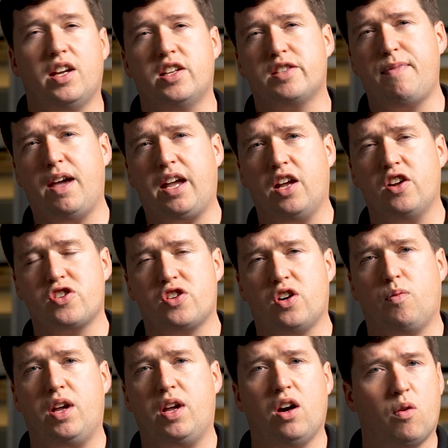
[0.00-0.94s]
is making
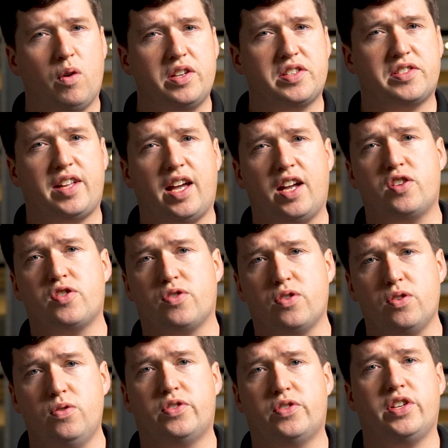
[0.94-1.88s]
sure we always stay
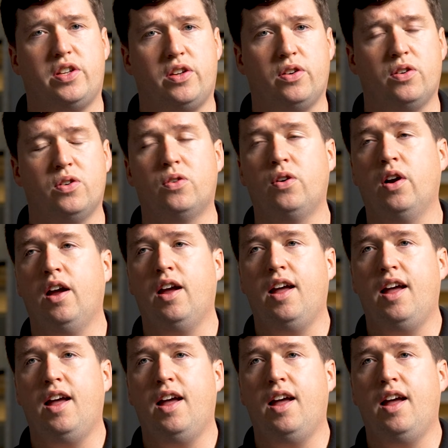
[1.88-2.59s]
true to you